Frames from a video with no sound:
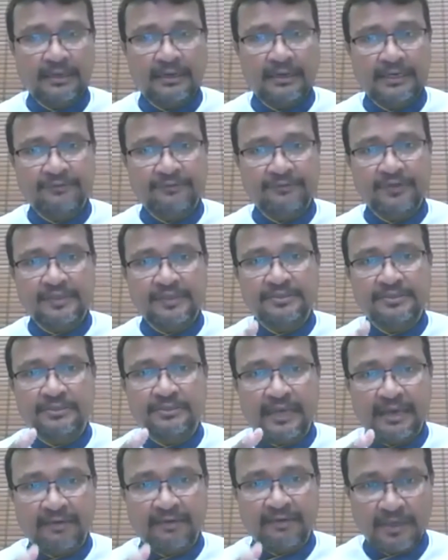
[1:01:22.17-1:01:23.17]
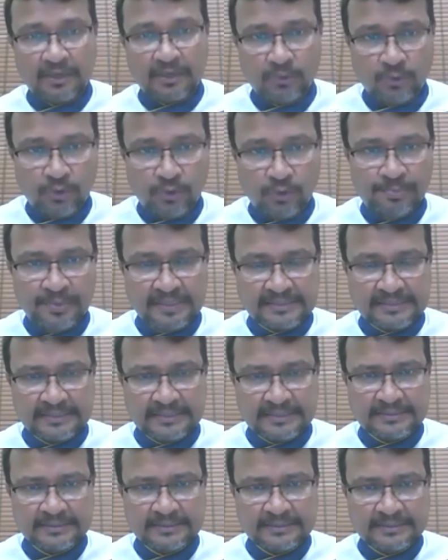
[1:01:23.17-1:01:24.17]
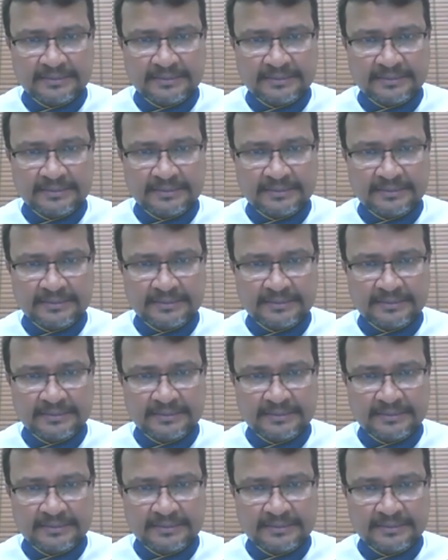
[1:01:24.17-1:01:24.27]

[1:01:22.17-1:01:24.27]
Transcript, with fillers: and if he's having a good business